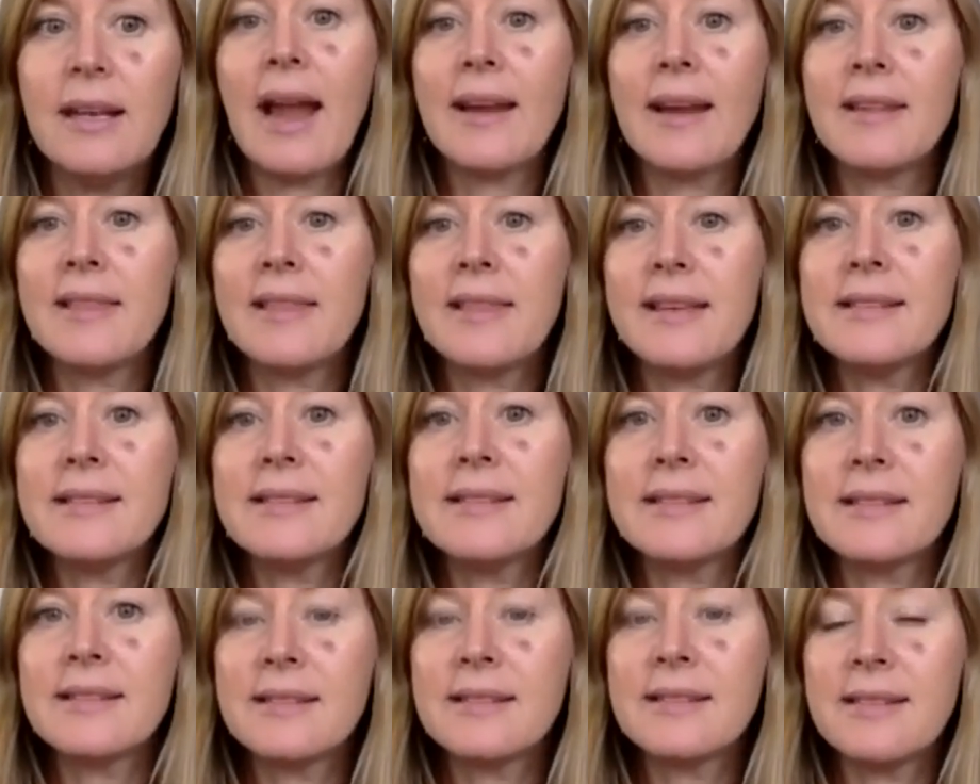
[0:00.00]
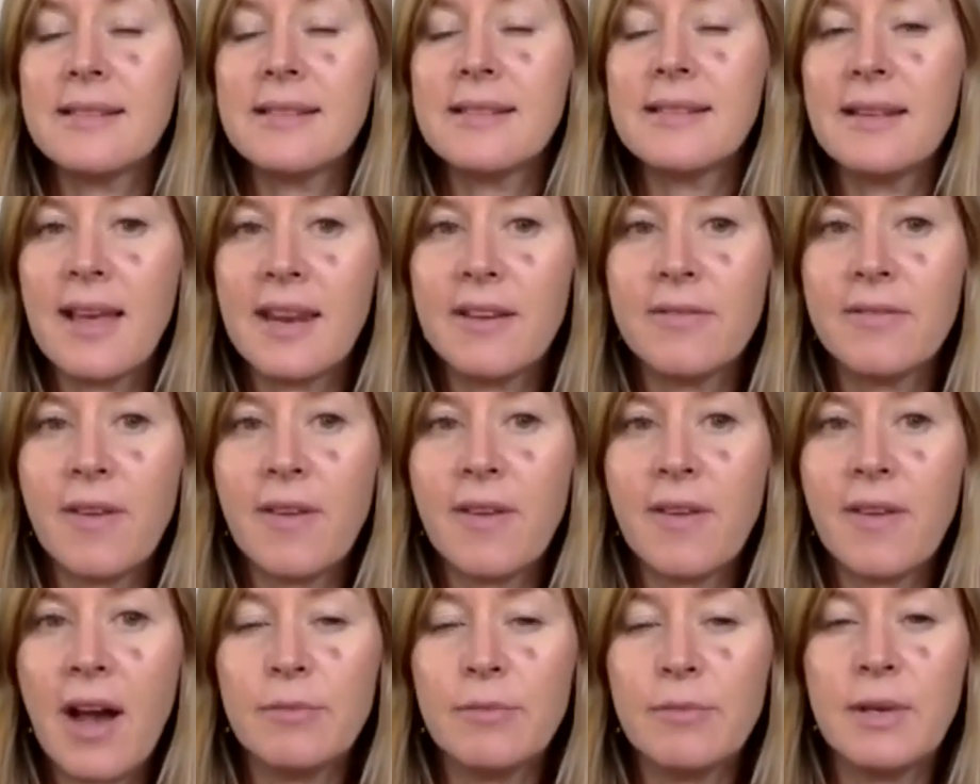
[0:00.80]
And this synthetic
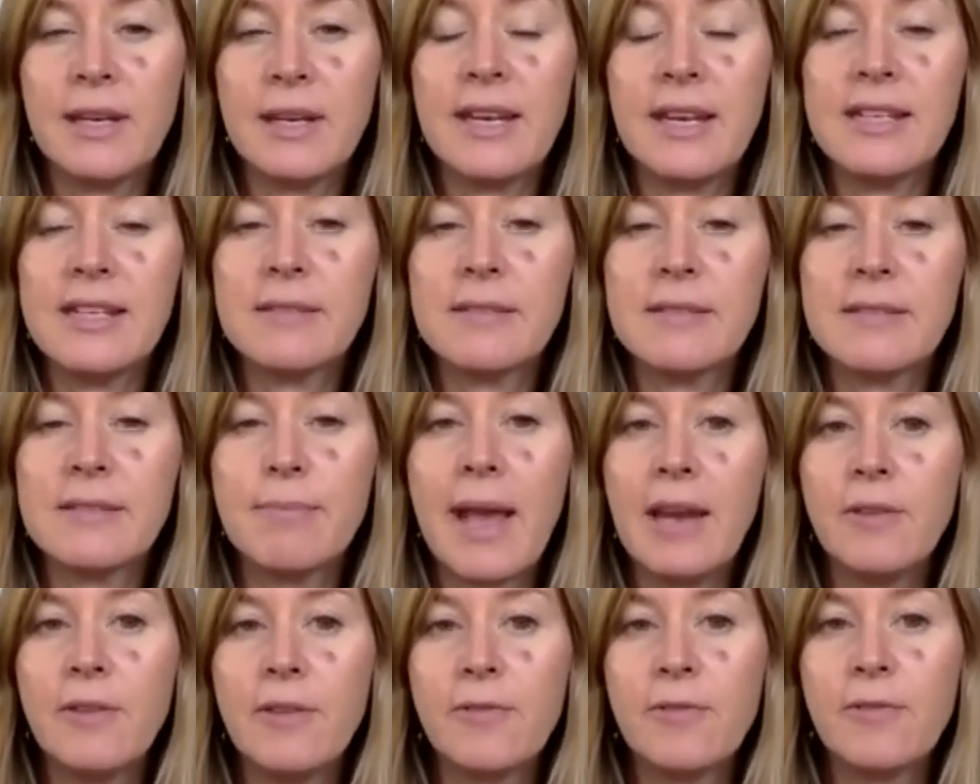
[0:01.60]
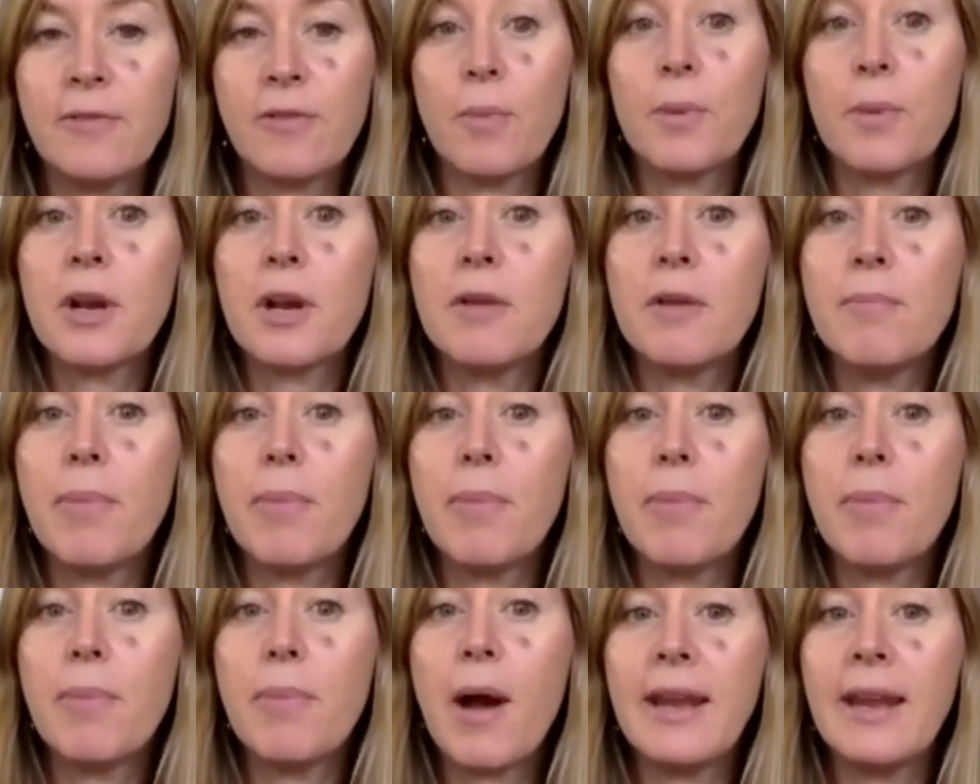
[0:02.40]
vitamin is made from
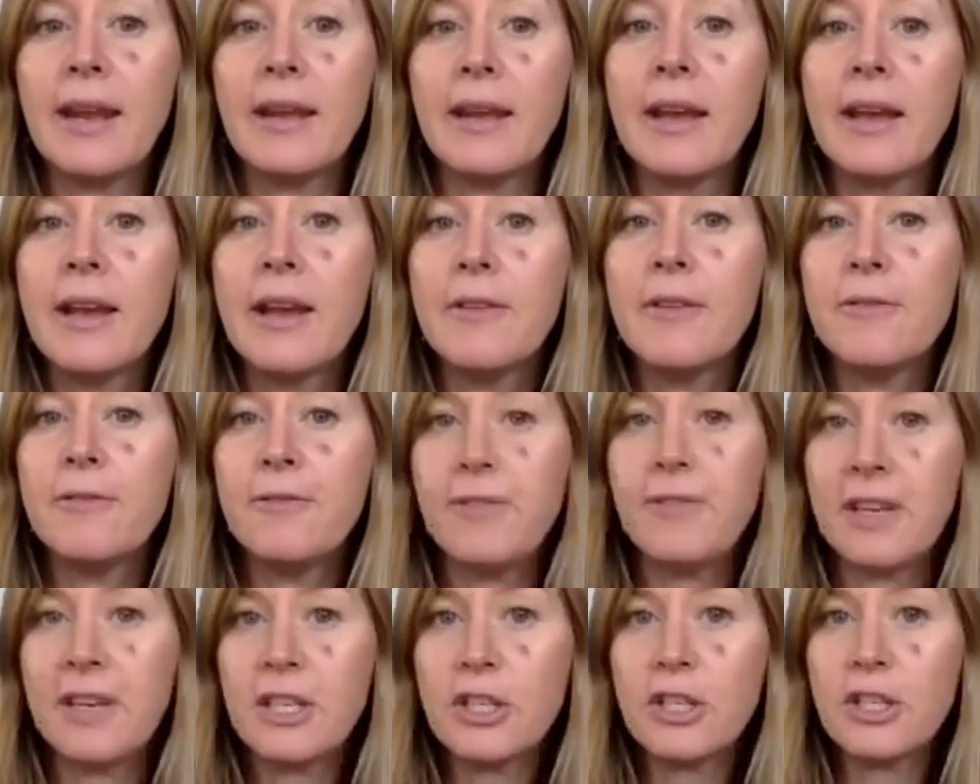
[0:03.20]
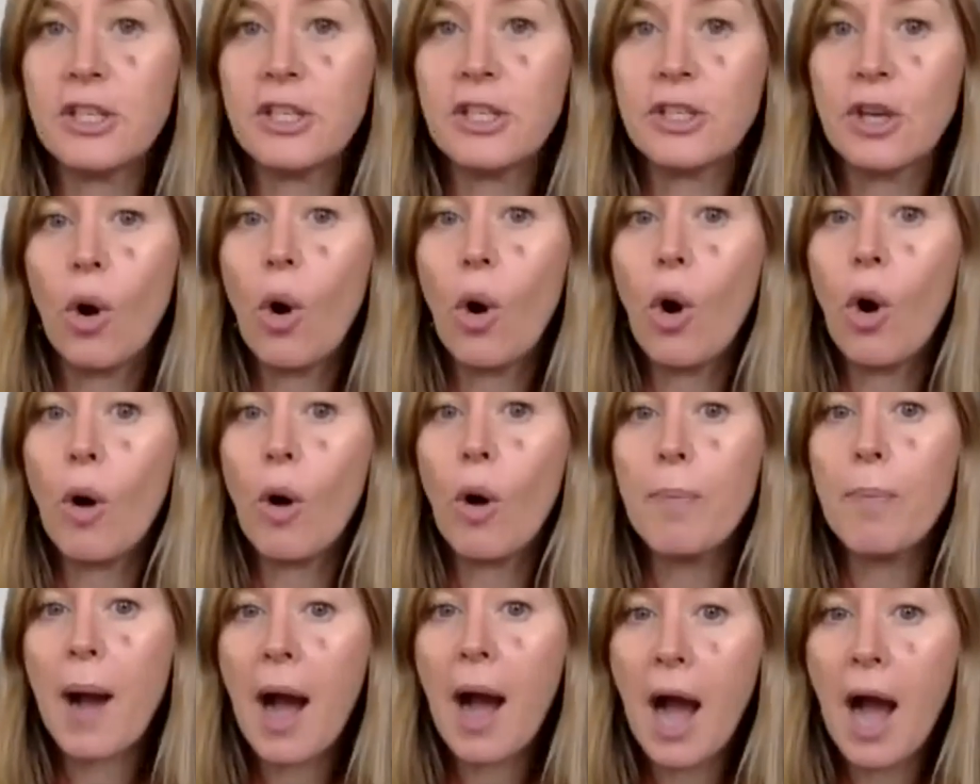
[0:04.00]
combining fish
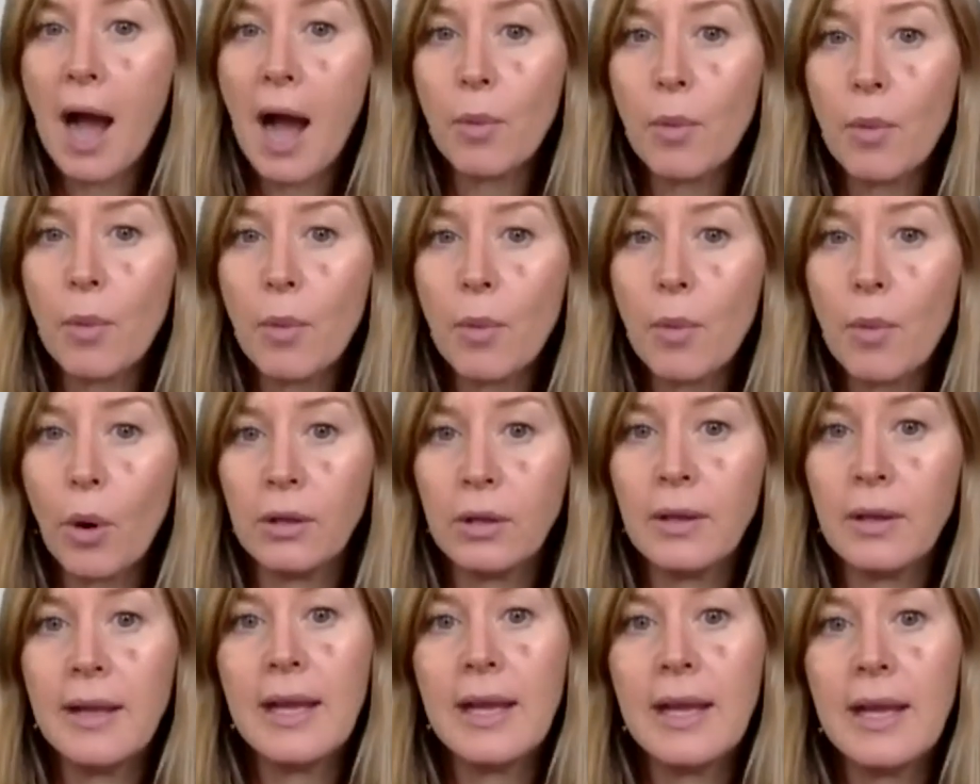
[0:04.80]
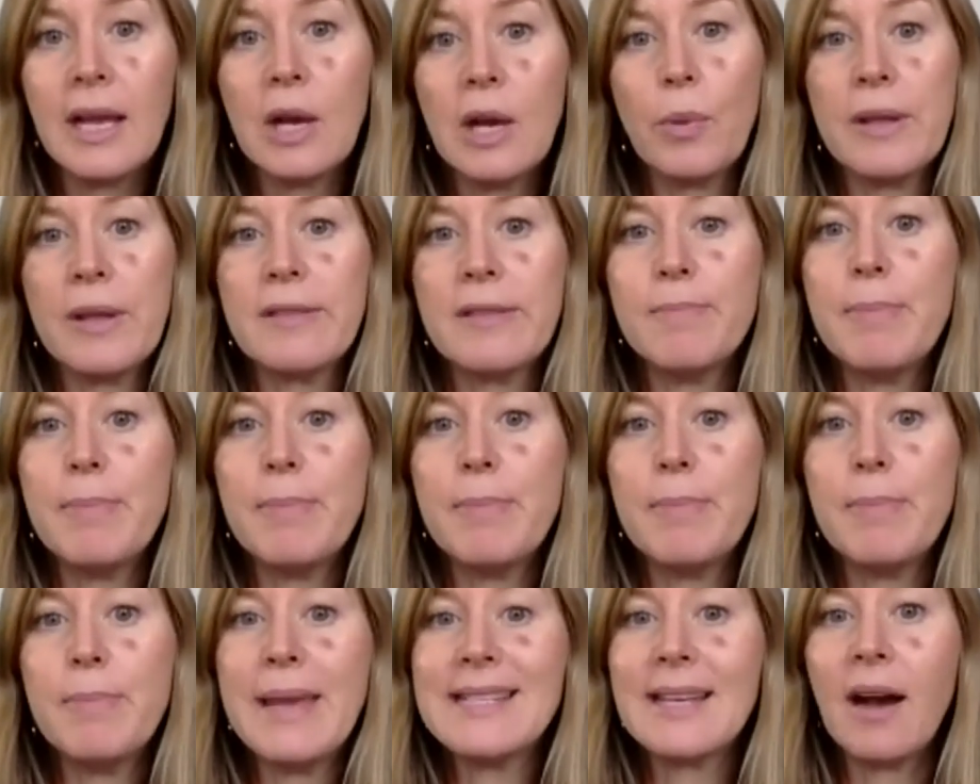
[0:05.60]
or palm oil with
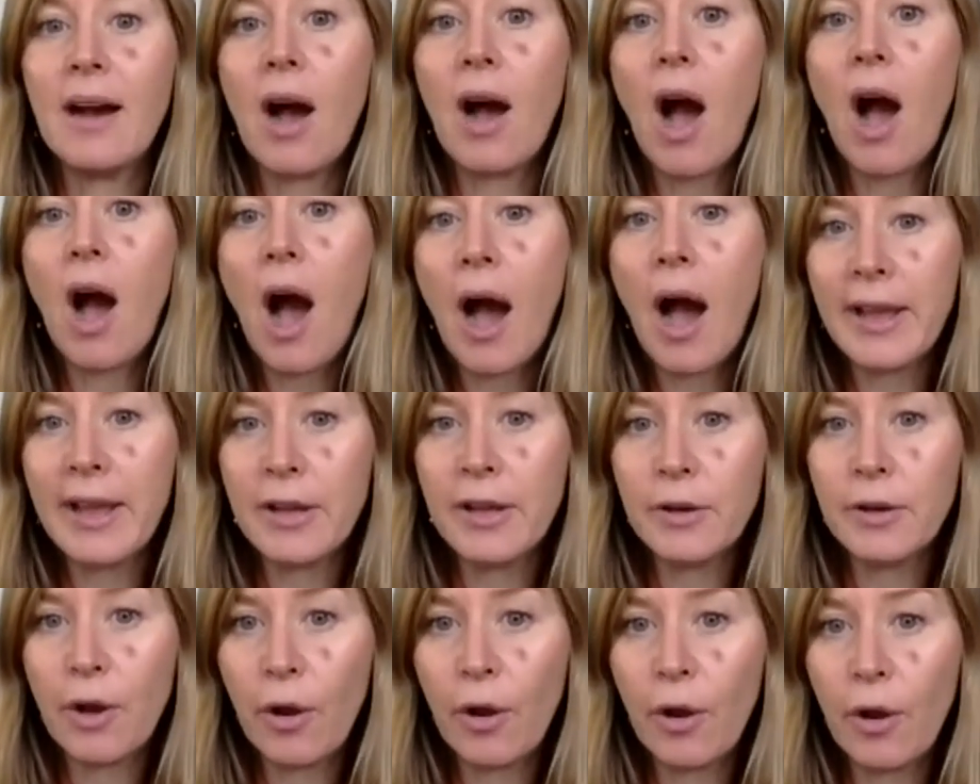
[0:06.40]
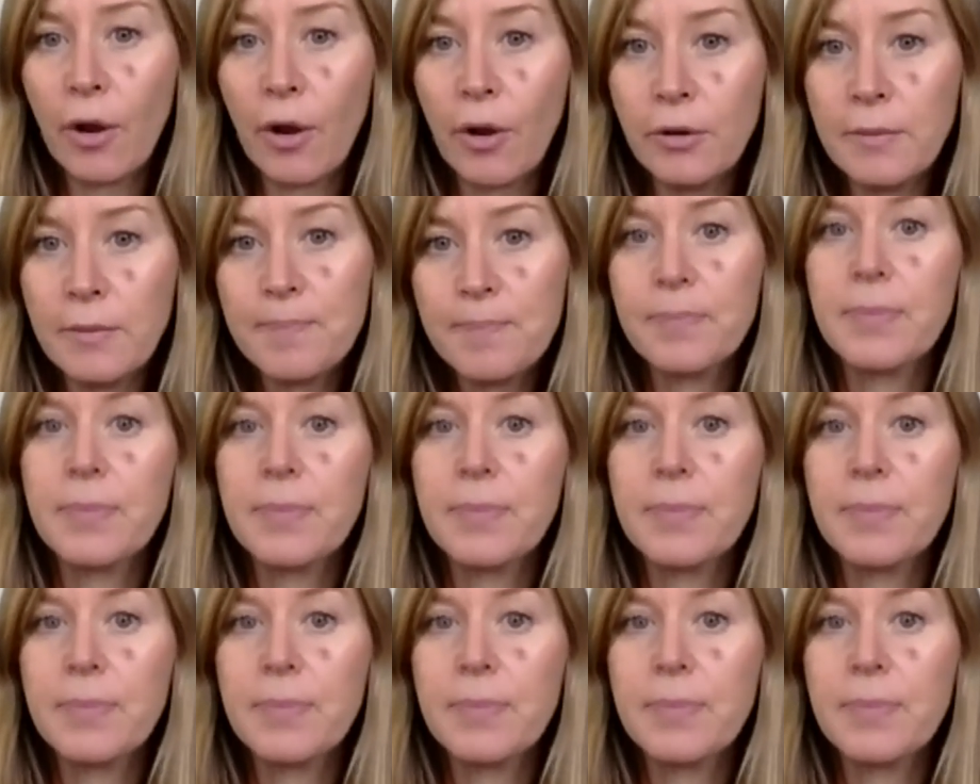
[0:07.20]
beta-ionone.